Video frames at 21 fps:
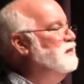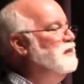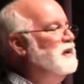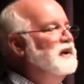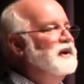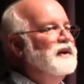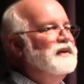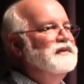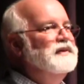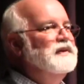
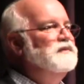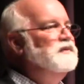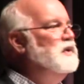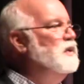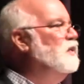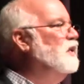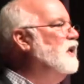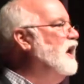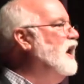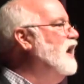Because if
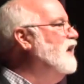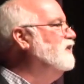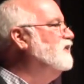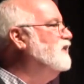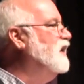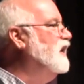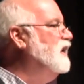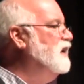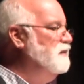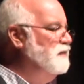you were to
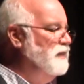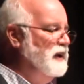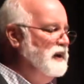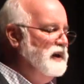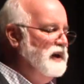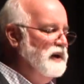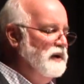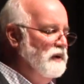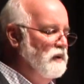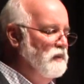ask
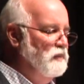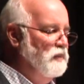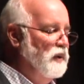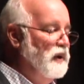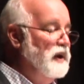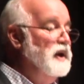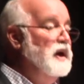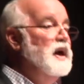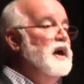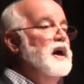anybody at
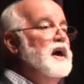Homeboy,